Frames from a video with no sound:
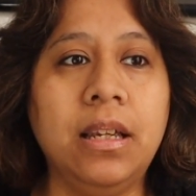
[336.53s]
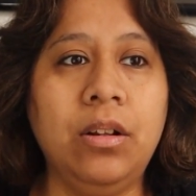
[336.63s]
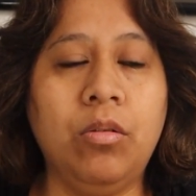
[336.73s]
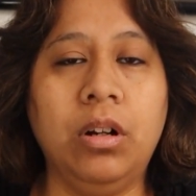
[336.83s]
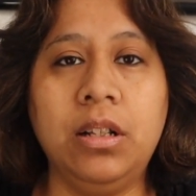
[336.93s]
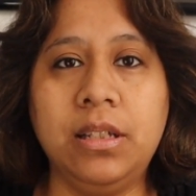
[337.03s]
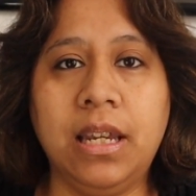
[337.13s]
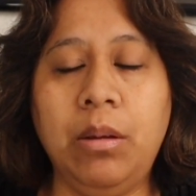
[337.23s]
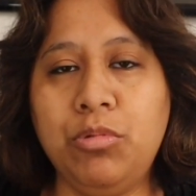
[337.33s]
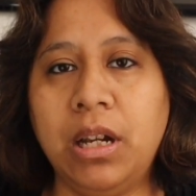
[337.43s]
in order to
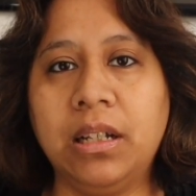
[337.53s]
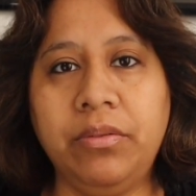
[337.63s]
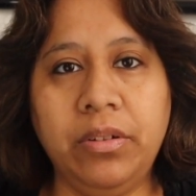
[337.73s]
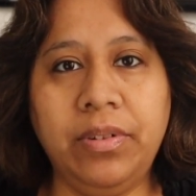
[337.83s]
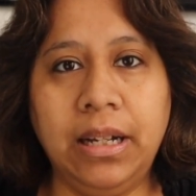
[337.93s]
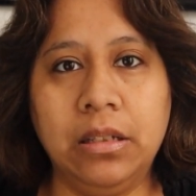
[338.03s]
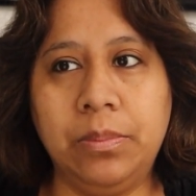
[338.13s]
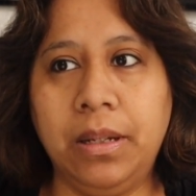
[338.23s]
keep track of your files,